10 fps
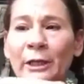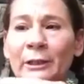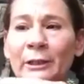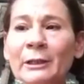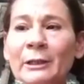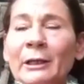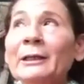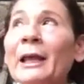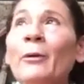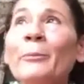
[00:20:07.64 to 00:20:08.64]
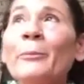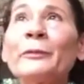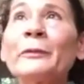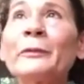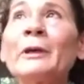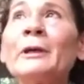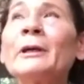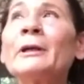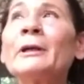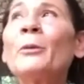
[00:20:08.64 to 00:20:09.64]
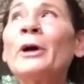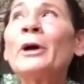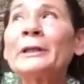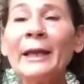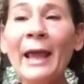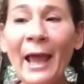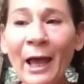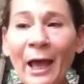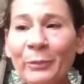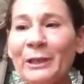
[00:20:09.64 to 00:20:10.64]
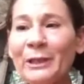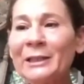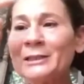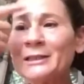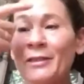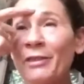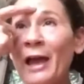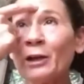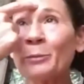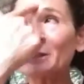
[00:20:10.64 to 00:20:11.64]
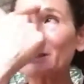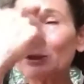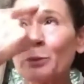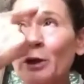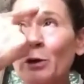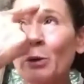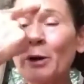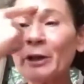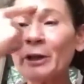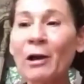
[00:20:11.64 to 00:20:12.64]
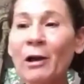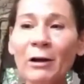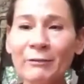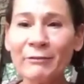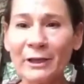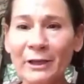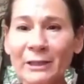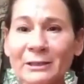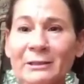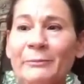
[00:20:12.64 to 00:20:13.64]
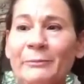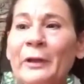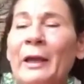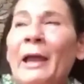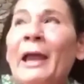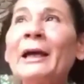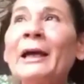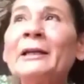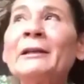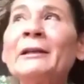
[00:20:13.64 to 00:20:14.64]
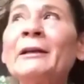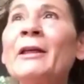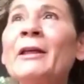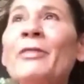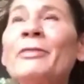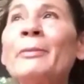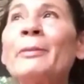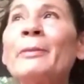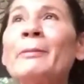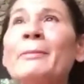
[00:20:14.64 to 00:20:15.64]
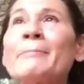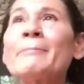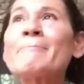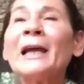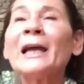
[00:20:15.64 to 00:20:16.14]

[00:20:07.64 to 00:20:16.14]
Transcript: And pain causes us to constrict. Now, what can happen is that thalamus is recording all of this. And